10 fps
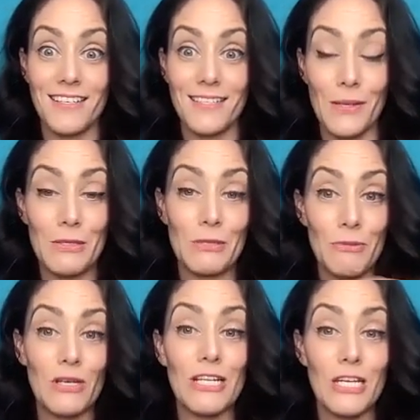So it's
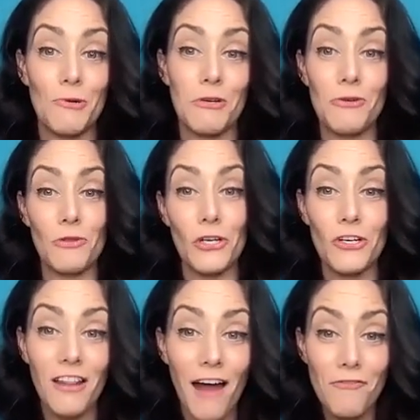really cool. You learn
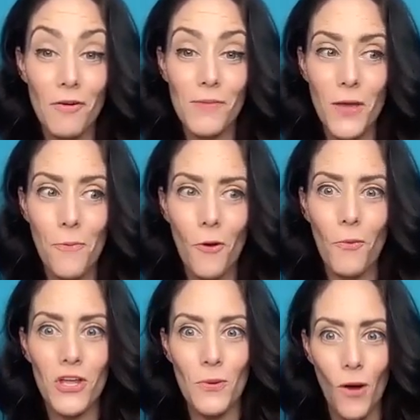a lot from people,
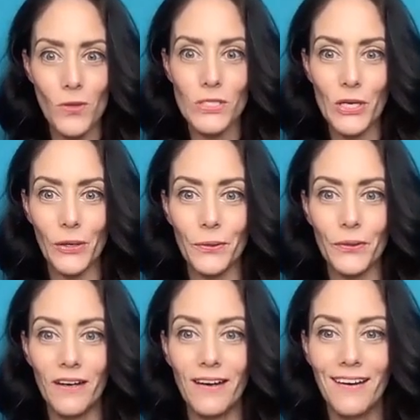but you also...